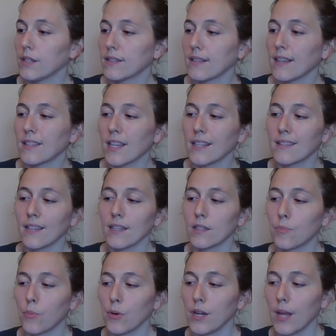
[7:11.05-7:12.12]
It says
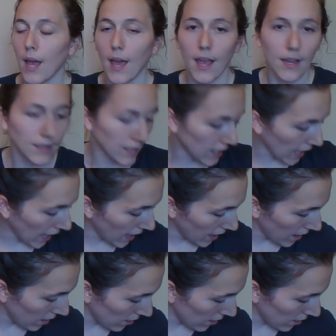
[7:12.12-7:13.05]
pre-K to K,